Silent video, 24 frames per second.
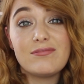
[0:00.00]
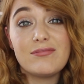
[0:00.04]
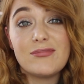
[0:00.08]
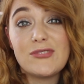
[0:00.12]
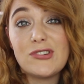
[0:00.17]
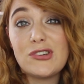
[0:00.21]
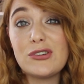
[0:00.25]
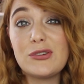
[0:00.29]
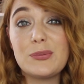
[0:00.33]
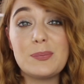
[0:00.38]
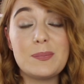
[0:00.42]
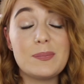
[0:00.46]

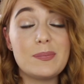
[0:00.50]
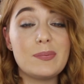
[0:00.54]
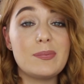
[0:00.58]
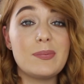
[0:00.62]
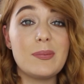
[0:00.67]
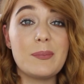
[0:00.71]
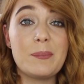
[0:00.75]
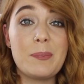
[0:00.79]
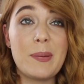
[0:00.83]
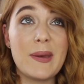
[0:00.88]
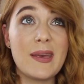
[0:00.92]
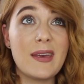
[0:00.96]
just
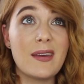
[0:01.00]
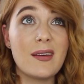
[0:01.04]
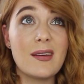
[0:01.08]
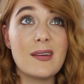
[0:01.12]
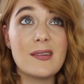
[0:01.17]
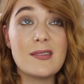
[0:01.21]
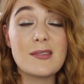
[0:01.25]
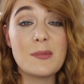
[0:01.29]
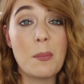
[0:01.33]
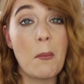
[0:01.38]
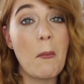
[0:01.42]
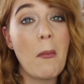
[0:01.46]

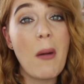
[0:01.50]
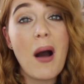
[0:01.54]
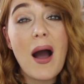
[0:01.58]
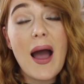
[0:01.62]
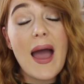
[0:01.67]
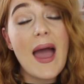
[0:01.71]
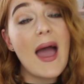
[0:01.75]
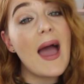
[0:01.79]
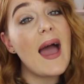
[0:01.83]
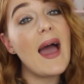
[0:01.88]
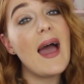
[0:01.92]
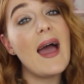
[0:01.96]
because my
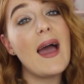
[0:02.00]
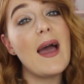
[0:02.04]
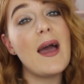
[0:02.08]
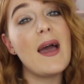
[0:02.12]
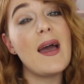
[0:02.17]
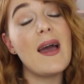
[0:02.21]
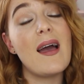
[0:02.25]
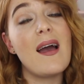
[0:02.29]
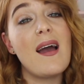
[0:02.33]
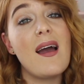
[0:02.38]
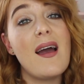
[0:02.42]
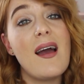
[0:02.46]

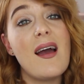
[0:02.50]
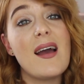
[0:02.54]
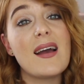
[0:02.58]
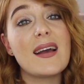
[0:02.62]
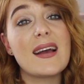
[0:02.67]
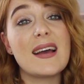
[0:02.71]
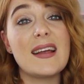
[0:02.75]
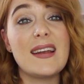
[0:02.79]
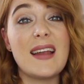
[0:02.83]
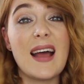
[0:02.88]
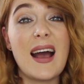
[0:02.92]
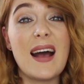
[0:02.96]
hair
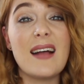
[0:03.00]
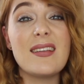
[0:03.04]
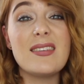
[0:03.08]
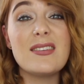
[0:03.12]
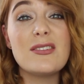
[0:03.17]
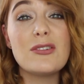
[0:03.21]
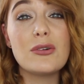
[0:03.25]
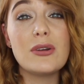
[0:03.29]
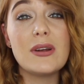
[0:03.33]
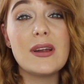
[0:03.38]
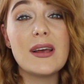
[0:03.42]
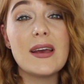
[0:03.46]
can
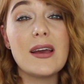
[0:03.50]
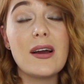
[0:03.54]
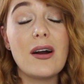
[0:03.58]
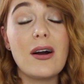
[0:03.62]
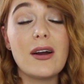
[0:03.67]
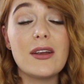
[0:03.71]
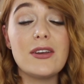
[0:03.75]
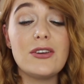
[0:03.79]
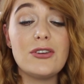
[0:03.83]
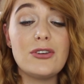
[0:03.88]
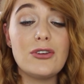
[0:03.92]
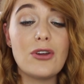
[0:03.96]
handle it.
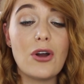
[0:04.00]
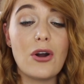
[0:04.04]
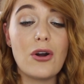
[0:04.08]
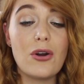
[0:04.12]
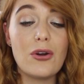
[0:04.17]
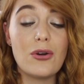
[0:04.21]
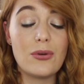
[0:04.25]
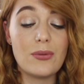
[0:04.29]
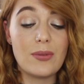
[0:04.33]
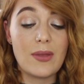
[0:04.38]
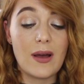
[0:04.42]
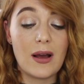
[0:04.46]
I
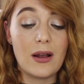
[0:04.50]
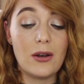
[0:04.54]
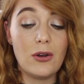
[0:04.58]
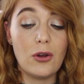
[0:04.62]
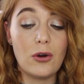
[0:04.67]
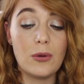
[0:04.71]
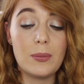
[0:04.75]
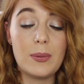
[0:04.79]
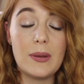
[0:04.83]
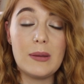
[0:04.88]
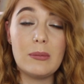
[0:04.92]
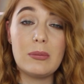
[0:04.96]
know that a
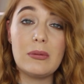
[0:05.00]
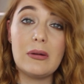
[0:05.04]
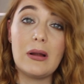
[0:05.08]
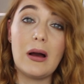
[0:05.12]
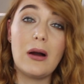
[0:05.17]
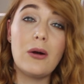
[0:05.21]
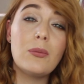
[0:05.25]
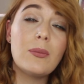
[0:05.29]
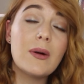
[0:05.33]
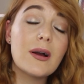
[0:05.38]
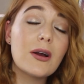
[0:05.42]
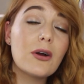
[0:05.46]
lot of people are
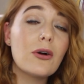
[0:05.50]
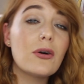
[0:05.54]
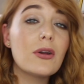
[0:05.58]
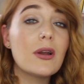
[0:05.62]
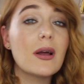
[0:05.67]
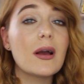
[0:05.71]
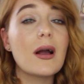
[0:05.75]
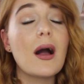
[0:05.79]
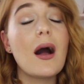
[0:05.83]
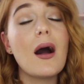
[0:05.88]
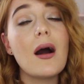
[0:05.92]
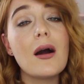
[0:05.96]
like, oh my god,
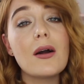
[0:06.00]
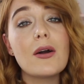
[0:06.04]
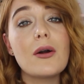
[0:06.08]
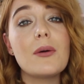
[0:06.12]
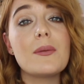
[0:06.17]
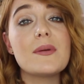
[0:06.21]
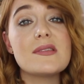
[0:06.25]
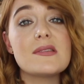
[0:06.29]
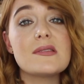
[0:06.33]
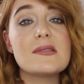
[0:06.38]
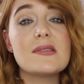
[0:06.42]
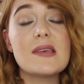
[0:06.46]
I can't go
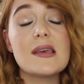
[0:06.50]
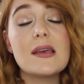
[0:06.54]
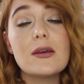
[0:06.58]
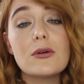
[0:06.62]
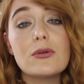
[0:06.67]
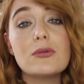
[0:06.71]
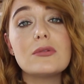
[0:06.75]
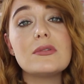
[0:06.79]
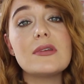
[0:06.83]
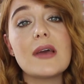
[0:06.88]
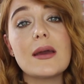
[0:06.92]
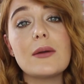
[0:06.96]
a
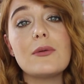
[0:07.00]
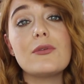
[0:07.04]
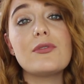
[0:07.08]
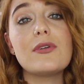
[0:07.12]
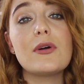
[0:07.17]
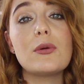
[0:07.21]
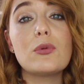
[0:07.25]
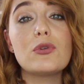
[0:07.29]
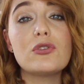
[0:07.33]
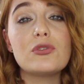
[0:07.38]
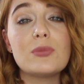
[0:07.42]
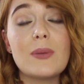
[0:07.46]
single day
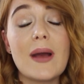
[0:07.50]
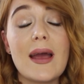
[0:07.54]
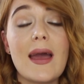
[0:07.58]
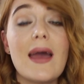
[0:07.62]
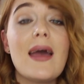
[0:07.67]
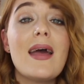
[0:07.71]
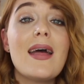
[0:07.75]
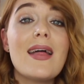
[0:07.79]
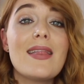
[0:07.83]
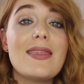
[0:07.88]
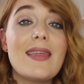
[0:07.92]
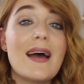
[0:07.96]
without washing my
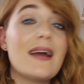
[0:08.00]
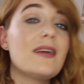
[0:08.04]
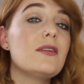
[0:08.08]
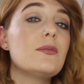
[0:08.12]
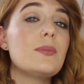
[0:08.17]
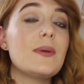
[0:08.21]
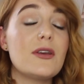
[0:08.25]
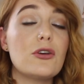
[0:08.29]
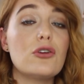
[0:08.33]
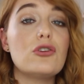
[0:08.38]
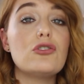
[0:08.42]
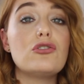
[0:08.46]
hair. That is
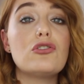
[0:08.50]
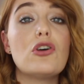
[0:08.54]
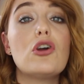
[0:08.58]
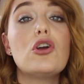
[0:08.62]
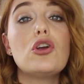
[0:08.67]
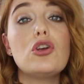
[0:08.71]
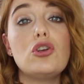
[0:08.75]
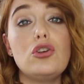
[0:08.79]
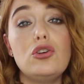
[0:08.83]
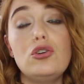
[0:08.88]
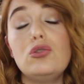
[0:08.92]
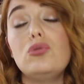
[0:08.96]
because
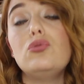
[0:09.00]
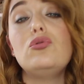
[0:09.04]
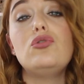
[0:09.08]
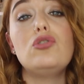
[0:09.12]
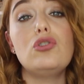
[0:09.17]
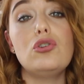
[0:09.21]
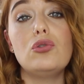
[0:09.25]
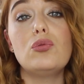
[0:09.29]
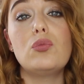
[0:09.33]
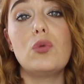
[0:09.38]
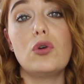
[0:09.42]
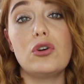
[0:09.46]
you
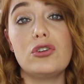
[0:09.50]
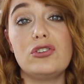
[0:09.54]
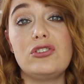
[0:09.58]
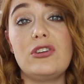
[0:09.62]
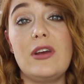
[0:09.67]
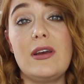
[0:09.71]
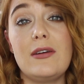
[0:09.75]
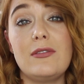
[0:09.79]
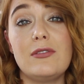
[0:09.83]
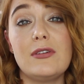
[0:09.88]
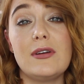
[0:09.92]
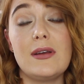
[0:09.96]
do wash
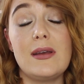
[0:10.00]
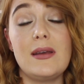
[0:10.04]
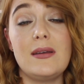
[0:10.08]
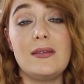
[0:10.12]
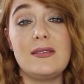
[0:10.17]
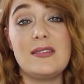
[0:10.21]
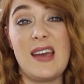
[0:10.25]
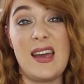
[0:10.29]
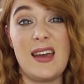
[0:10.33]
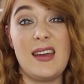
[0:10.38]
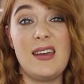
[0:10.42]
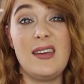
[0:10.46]
it every
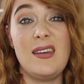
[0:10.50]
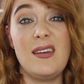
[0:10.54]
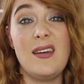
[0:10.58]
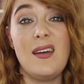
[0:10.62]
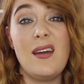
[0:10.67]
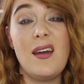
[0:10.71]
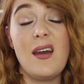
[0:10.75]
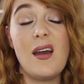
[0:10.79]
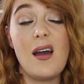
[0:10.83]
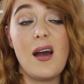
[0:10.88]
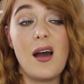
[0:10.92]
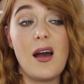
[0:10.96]
day.
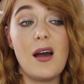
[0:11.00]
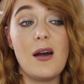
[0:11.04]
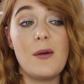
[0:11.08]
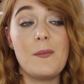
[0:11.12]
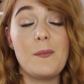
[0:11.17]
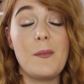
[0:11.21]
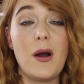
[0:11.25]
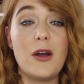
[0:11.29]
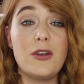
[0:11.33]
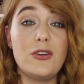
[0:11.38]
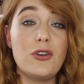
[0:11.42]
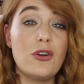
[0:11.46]

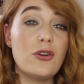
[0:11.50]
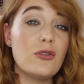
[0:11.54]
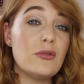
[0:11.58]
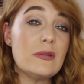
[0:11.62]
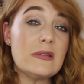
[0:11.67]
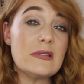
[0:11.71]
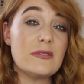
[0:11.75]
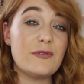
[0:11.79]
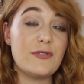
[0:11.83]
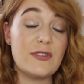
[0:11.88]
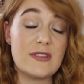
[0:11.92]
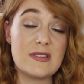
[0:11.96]
I know
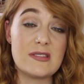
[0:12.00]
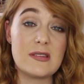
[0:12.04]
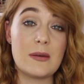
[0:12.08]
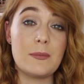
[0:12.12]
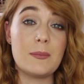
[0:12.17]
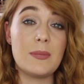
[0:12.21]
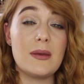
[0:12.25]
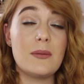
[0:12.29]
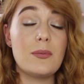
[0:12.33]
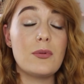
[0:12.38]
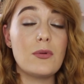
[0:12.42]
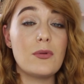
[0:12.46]
for
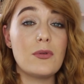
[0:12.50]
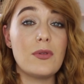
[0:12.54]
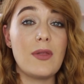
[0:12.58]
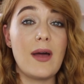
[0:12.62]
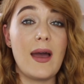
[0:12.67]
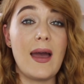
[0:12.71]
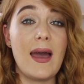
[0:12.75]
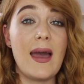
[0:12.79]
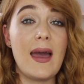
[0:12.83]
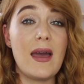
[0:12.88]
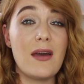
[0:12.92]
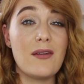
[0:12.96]
some people
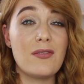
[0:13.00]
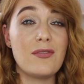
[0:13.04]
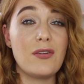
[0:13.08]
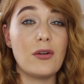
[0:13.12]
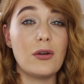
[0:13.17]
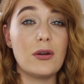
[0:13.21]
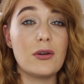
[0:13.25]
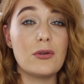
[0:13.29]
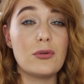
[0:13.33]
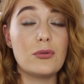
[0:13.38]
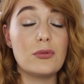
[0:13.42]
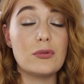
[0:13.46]
their hair
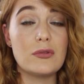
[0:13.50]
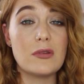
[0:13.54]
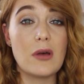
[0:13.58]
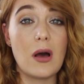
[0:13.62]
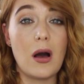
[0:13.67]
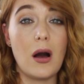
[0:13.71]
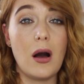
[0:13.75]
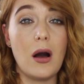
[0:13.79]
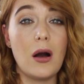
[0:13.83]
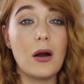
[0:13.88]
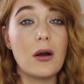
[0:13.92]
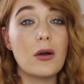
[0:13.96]
follicles
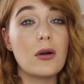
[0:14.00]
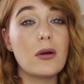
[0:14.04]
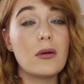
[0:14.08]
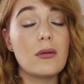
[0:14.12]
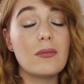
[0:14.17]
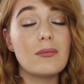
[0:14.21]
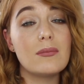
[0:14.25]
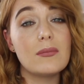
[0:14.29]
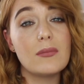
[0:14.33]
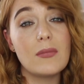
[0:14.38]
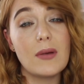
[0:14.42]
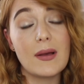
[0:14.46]

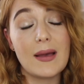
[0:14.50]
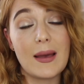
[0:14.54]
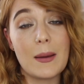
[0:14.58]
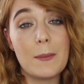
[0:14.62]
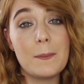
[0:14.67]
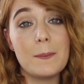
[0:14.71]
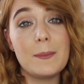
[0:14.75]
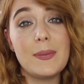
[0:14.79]
can